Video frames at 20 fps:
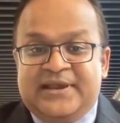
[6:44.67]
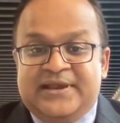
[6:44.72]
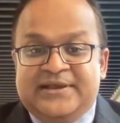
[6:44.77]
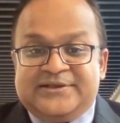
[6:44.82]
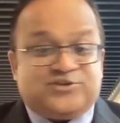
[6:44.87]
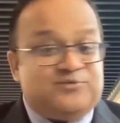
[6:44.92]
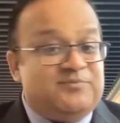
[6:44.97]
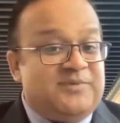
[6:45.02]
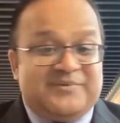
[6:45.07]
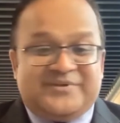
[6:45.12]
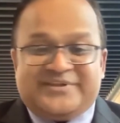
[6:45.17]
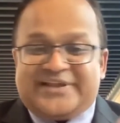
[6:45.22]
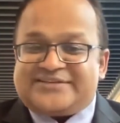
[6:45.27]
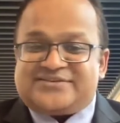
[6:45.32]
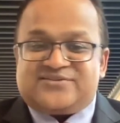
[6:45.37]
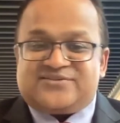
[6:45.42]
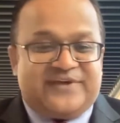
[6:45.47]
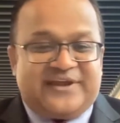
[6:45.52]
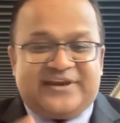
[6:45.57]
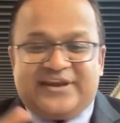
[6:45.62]
So maybe that's
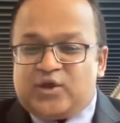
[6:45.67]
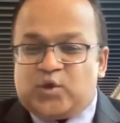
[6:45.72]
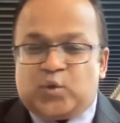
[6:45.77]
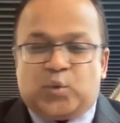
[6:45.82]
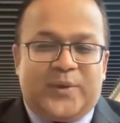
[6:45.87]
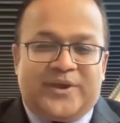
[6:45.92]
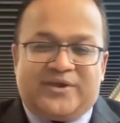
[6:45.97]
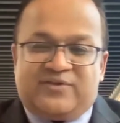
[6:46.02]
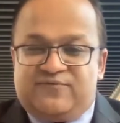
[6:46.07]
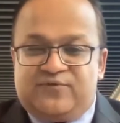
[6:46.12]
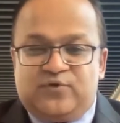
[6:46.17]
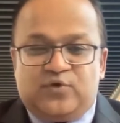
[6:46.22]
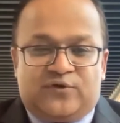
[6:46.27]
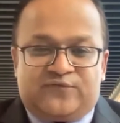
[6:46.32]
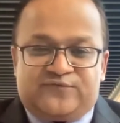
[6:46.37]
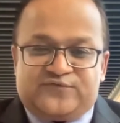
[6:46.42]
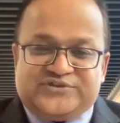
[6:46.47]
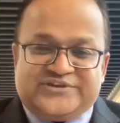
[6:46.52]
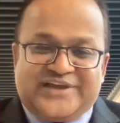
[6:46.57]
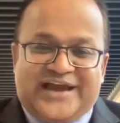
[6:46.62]
a very quick view
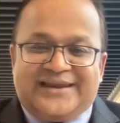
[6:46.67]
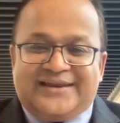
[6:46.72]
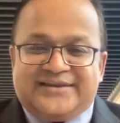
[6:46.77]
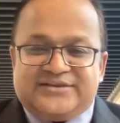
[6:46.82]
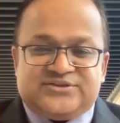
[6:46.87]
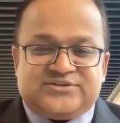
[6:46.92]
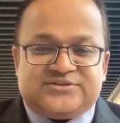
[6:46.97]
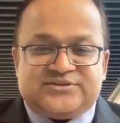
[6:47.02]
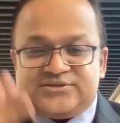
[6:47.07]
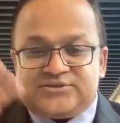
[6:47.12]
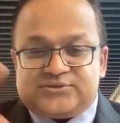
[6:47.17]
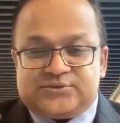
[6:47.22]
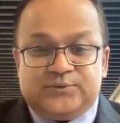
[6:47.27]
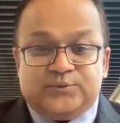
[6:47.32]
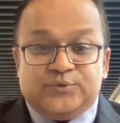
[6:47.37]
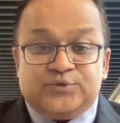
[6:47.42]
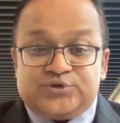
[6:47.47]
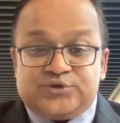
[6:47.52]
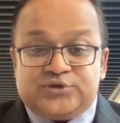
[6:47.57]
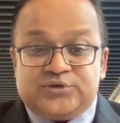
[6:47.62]
of challenges and
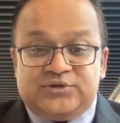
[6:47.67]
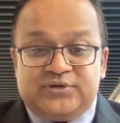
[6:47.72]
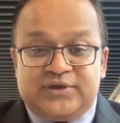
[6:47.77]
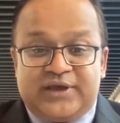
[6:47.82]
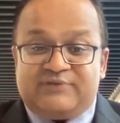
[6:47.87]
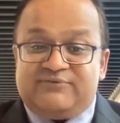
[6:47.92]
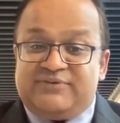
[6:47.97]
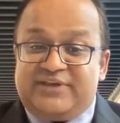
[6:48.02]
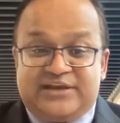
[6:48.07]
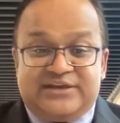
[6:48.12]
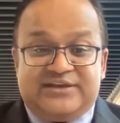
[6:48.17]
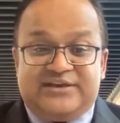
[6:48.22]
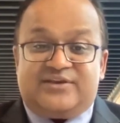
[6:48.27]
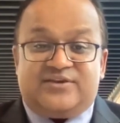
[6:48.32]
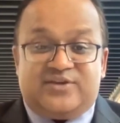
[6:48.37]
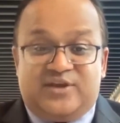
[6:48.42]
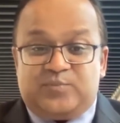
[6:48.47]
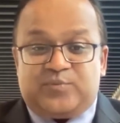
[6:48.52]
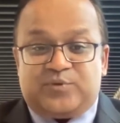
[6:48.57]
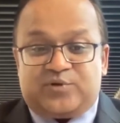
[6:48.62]
solution, and we can dig
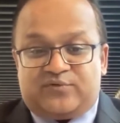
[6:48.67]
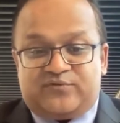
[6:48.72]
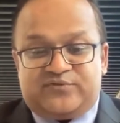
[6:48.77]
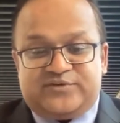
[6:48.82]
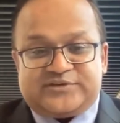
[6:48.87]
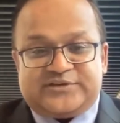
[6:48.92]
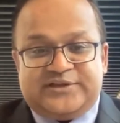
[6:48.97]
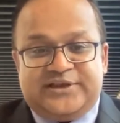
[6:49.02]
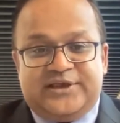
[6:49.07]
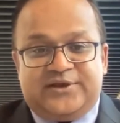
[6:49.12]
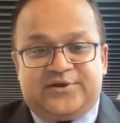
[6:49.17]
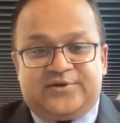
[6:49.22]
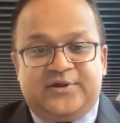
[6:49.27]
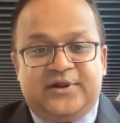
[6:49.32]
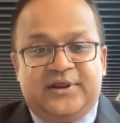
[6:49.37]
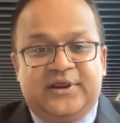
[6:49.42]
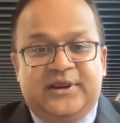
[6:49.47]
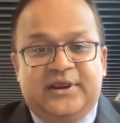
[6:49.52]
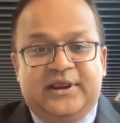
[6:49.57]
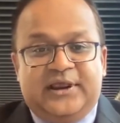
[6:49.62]
deeper, obviously, here
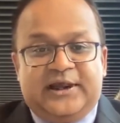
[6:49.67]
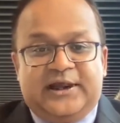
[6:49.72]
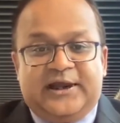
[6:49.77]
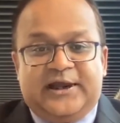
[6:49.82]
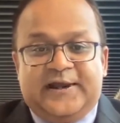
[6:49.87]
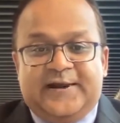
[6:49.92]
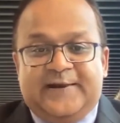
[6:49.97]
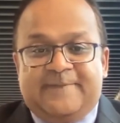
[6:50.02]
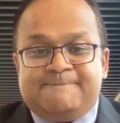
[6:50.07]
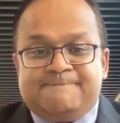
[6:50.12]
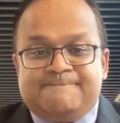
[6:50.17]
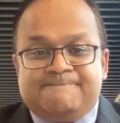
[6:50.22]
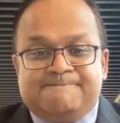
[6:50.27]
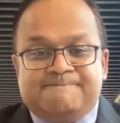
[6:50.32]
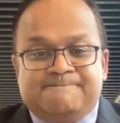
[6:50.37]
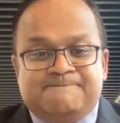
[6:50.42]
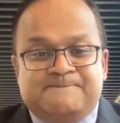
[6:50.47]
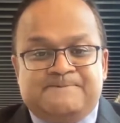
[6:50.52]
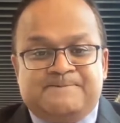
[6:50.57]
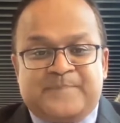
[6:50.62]

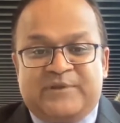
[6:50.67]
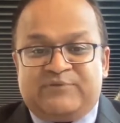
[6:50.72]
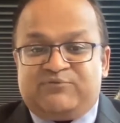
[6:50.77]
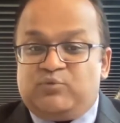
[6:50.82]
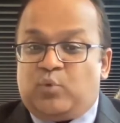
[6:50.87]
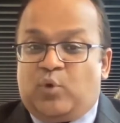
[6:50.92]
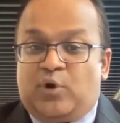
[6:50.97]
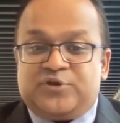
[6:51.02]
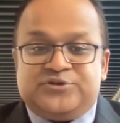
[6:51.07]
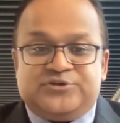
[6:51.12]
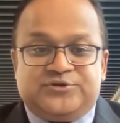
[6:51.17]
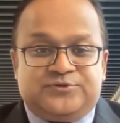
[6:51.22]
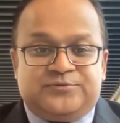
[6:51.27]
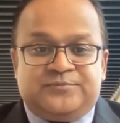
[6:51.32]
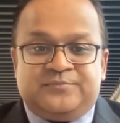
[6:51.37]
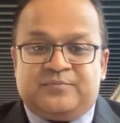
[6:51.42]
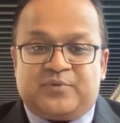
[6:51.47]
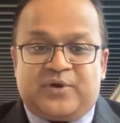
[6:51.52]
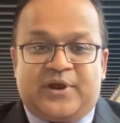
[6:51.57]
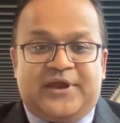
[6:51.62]
if you want to,
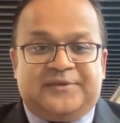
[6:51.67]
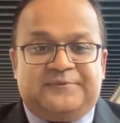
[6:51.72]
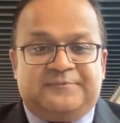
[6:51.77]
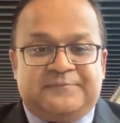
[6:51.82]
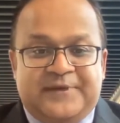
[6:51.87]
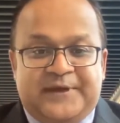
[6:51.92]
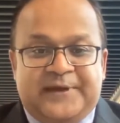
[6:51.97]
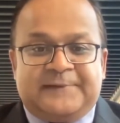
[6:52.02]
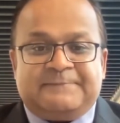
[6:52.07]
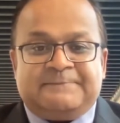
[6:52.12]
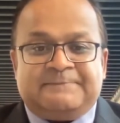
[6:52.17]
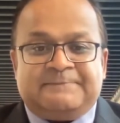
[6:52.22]
Brian. Yeah.